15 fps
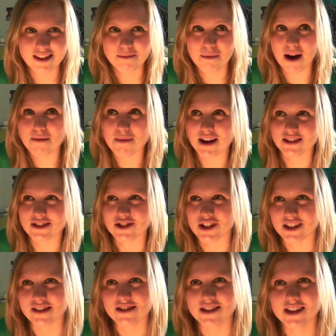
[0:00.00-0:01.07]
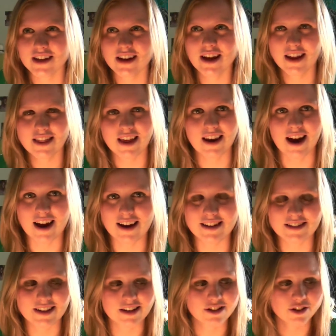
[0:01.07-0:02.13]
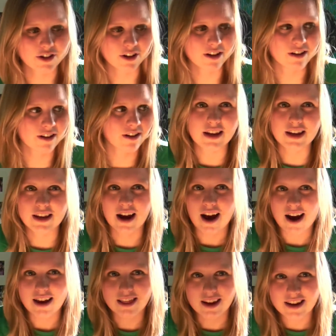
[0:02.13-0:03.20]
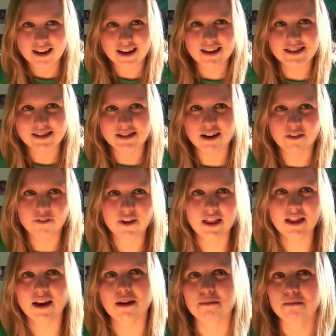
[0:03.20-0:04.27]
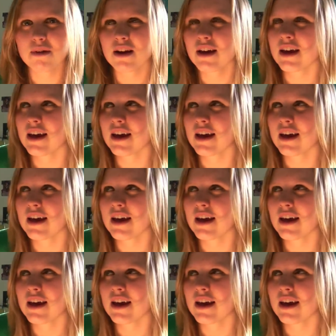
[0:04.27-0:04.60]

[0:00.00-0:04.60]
my messages that I had sent her. He'd highlighted stuff in them.